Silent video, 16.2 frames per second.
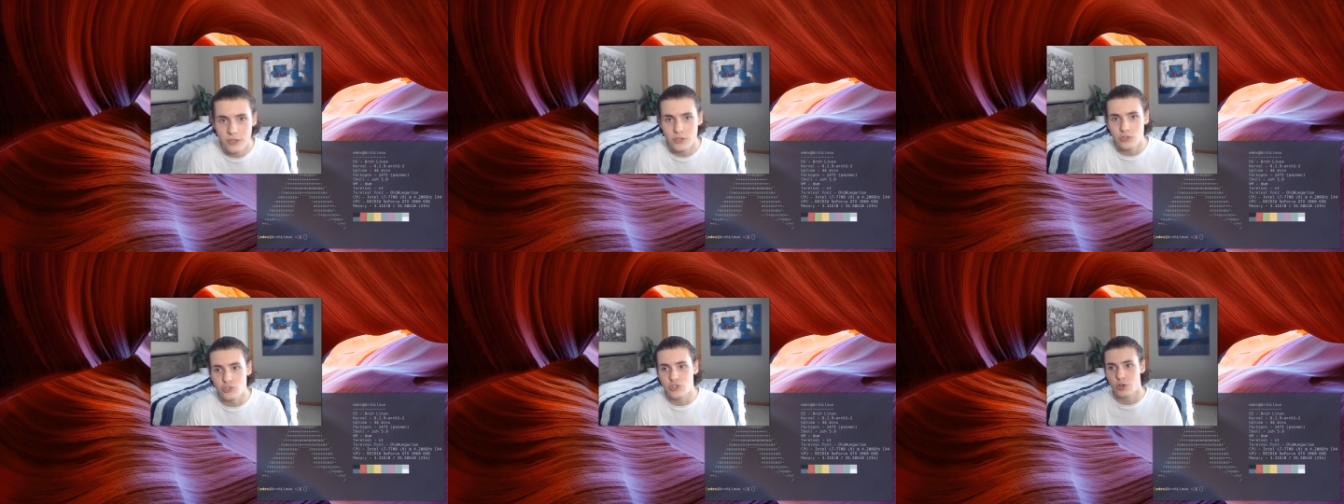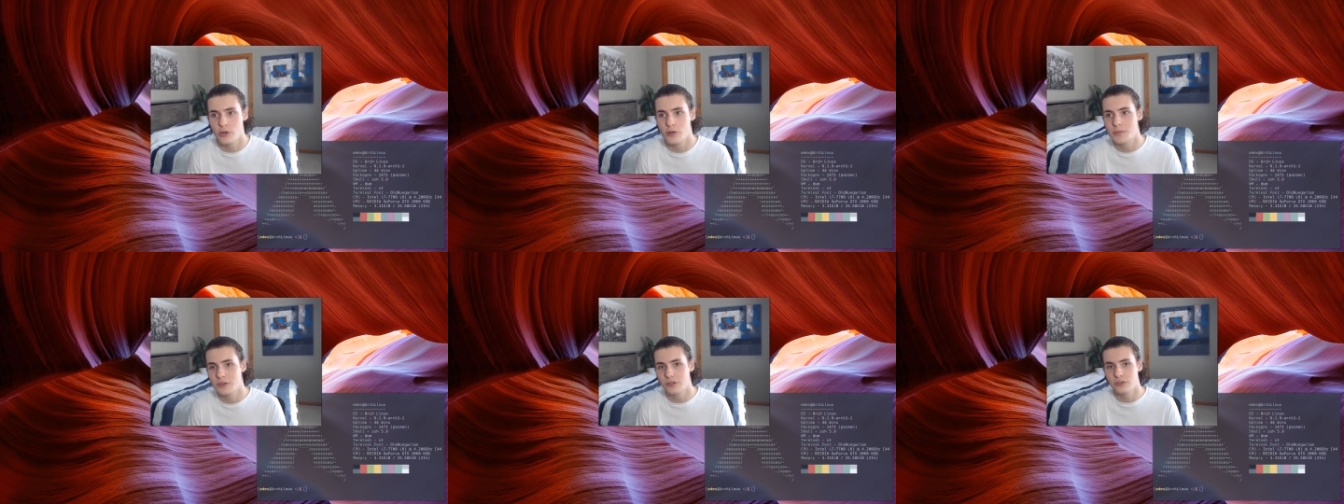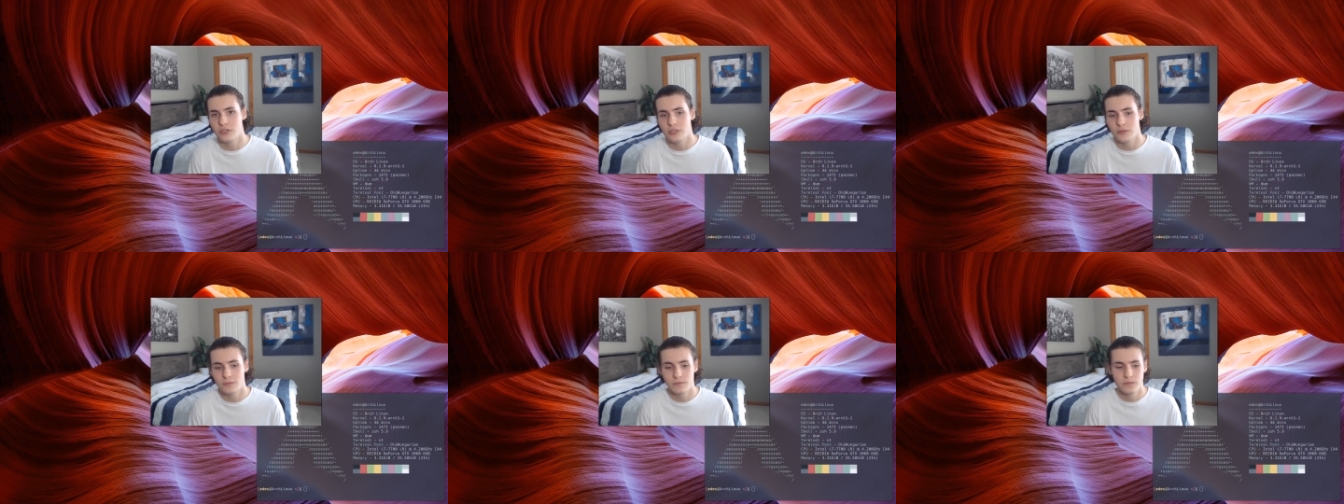
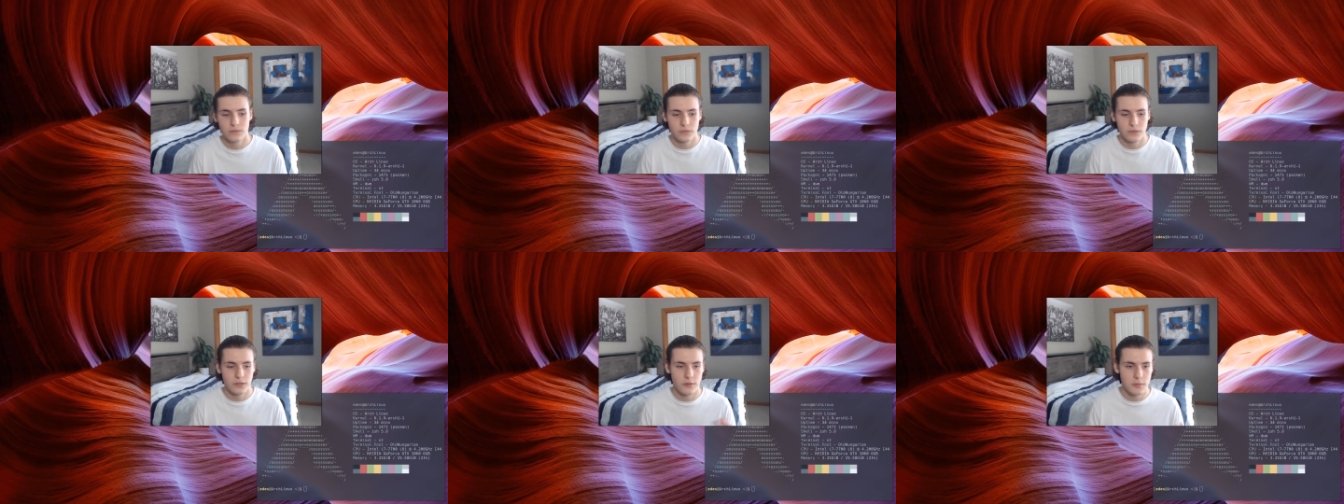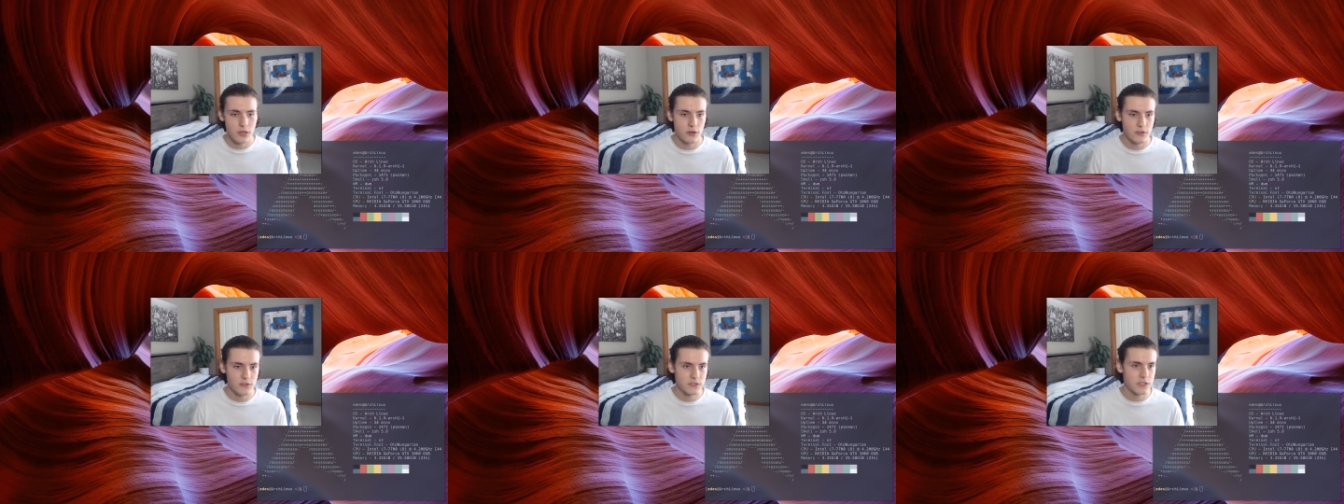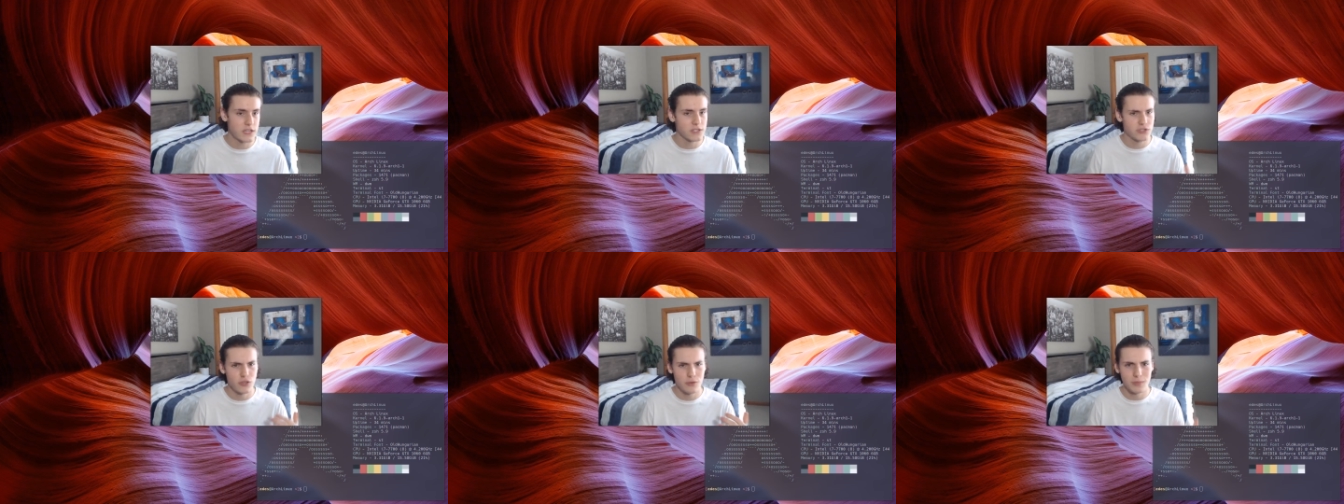durability. To be honest, there's
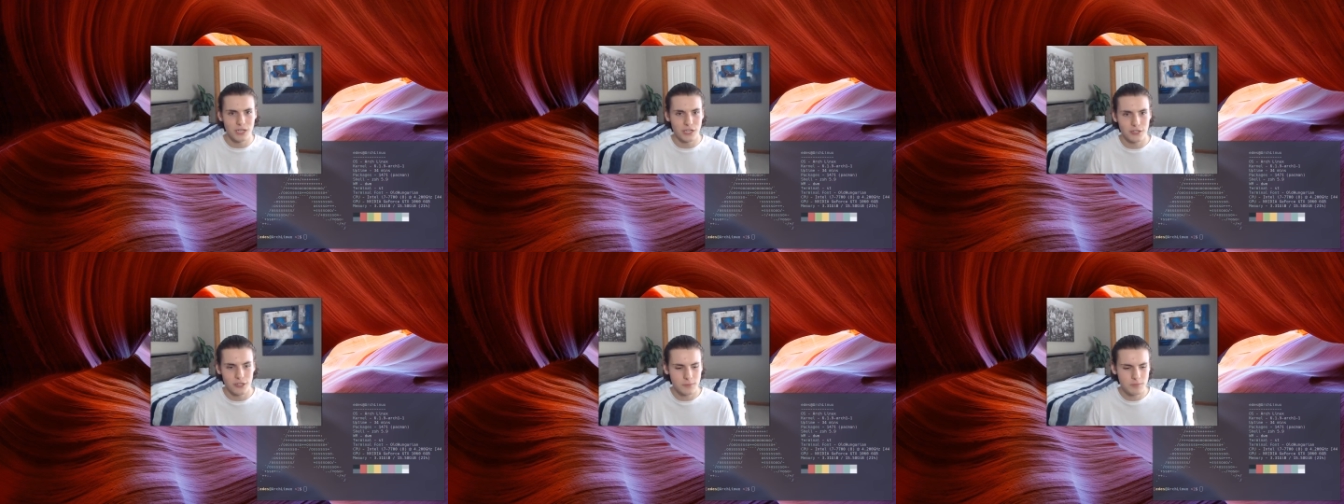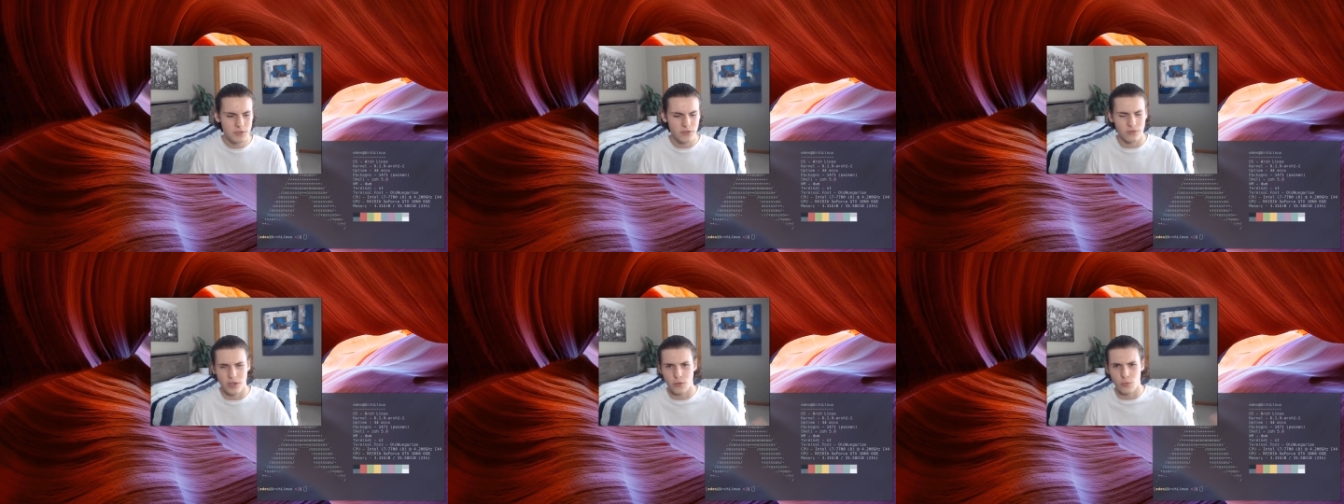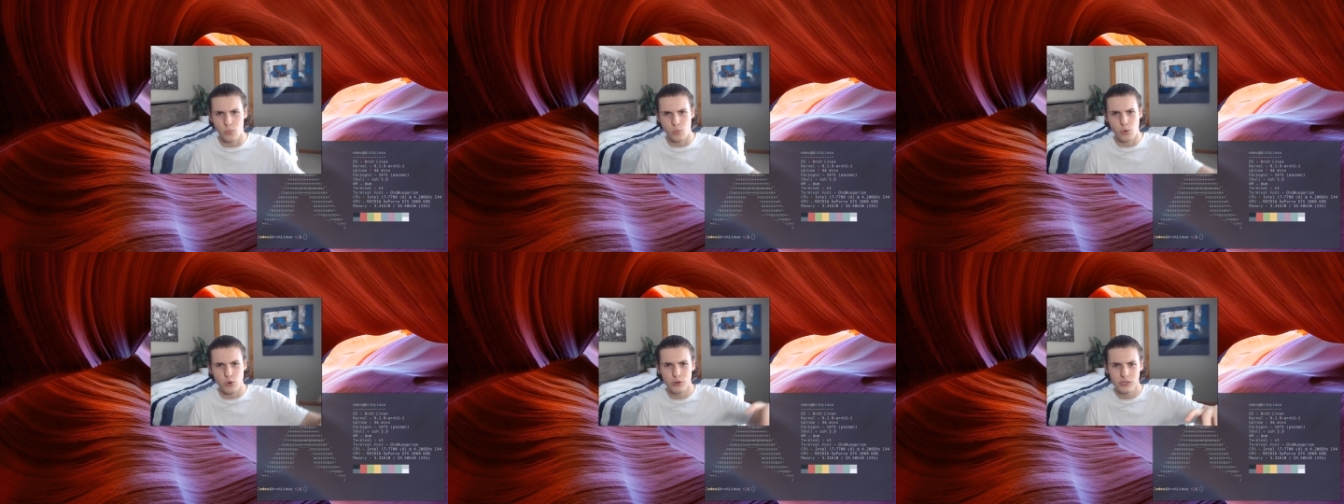so many clips of like
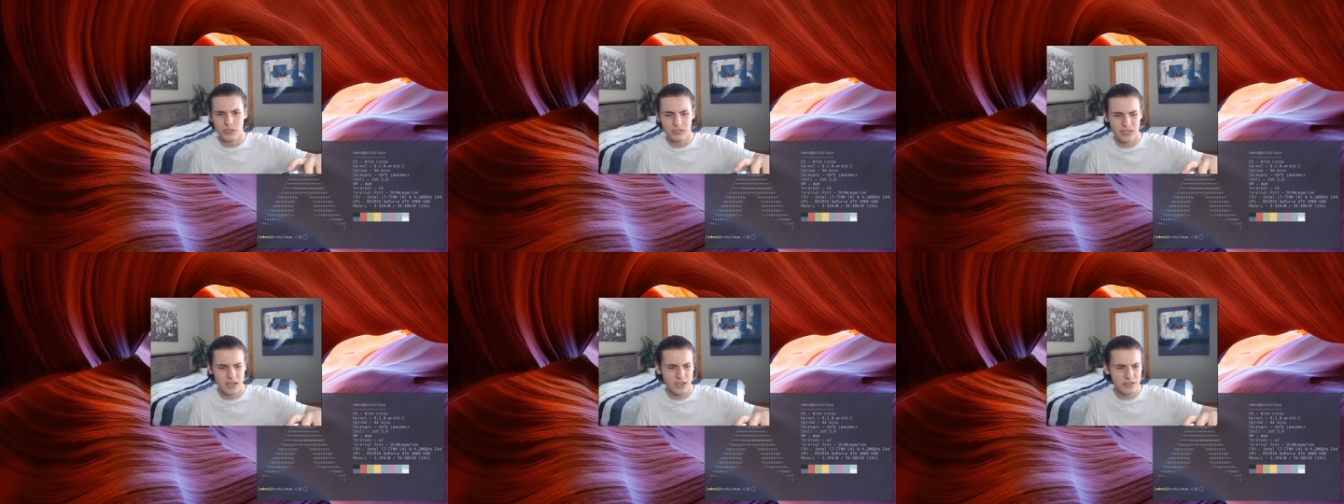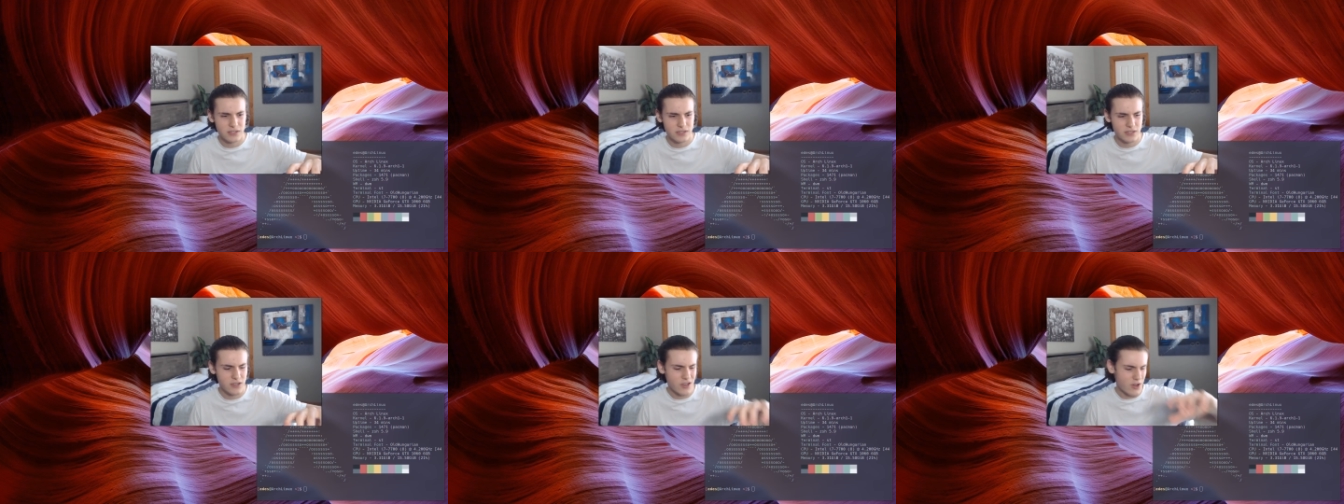water tests,